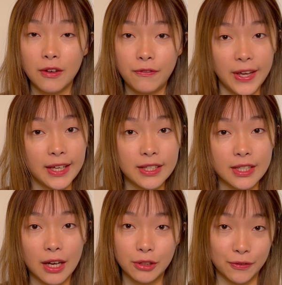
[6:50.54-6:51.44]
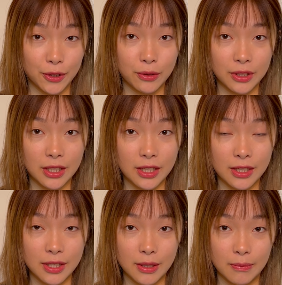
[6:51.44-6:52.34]
face our
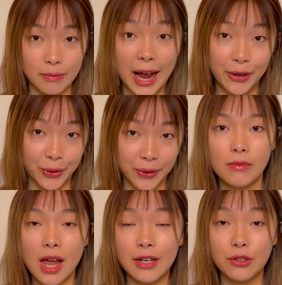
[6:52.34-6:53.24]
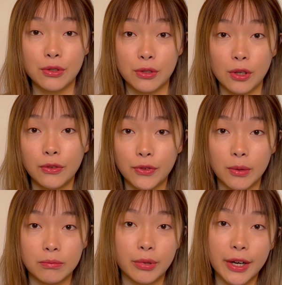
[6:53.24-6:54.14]
difficulties head on and to solve
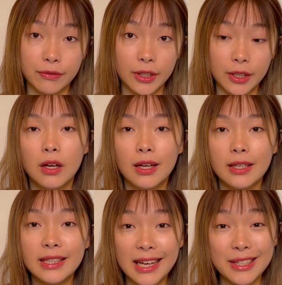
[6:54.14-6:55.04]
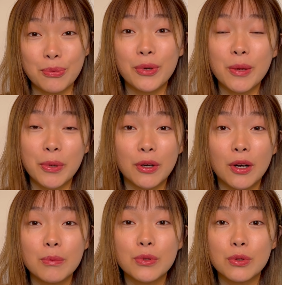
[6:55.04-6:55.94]
them bravely. Yet, when it
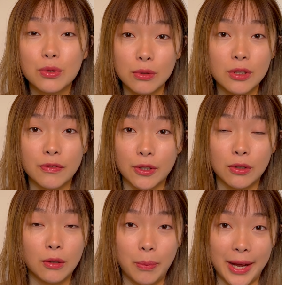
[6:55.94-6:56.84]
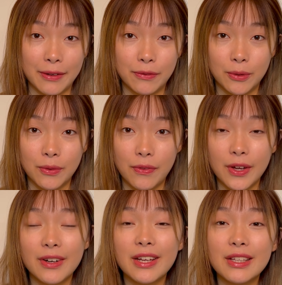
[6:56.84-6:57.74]
becomes too difficult or painful,
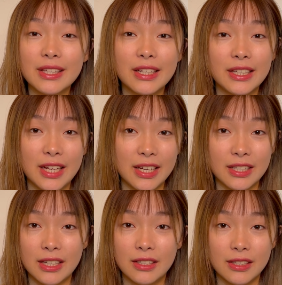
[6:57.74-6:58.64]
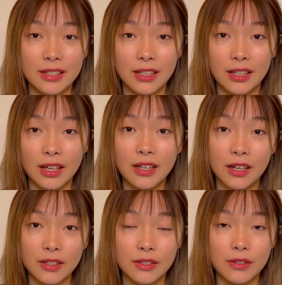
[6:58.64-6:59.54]
there is an innate tendency in
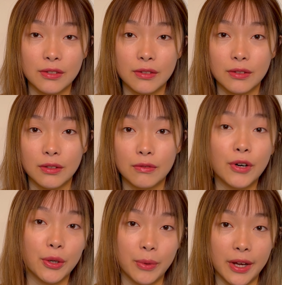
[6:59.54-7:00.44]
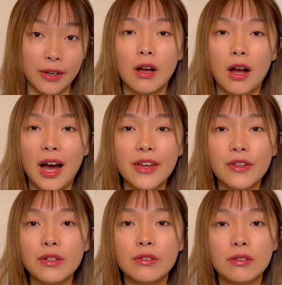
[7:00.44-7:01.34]
us to run away,
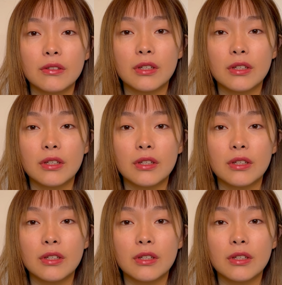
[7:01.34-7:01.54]
either to